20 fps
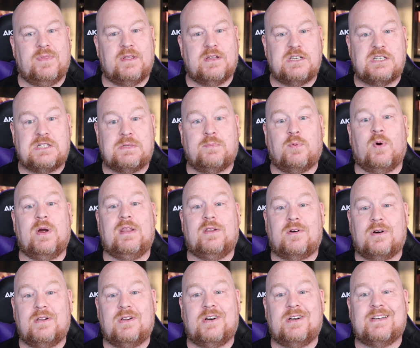
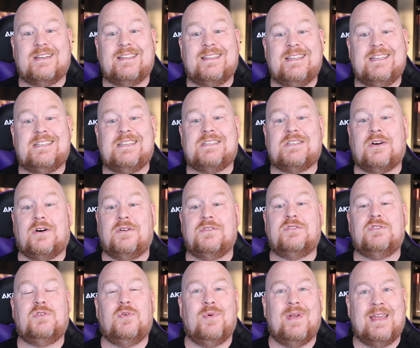Spoiler alert, this is
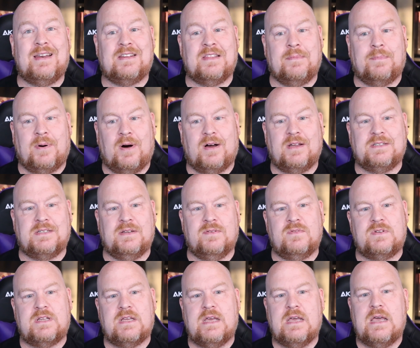also going into the
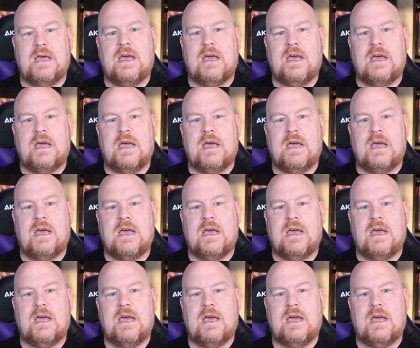positives.